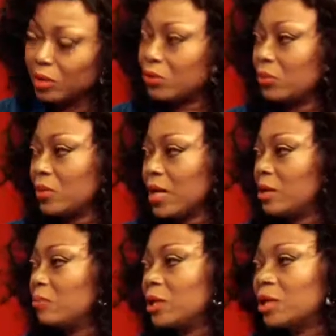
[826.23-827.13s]
through that?
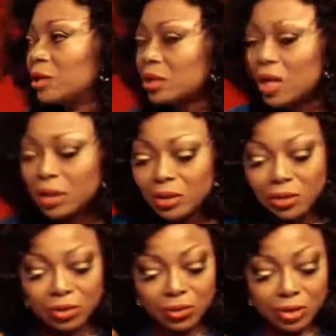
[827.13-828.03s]
Because I
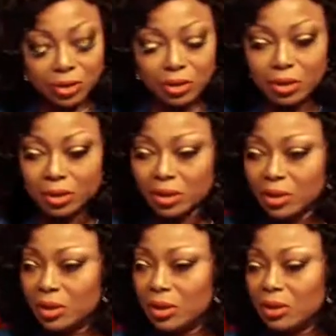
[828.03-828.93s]
know the,
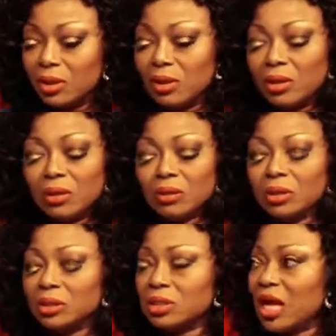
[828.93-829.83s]
oh,
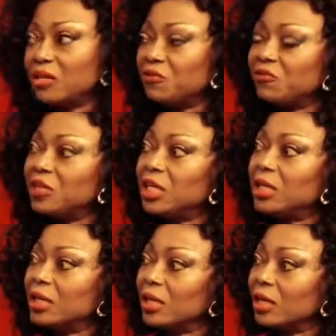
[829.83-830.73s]
that
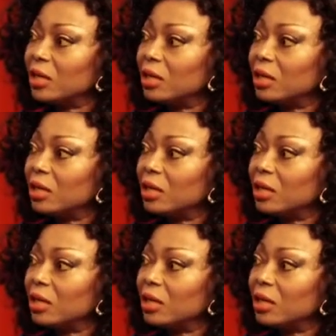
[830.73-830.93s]
feeling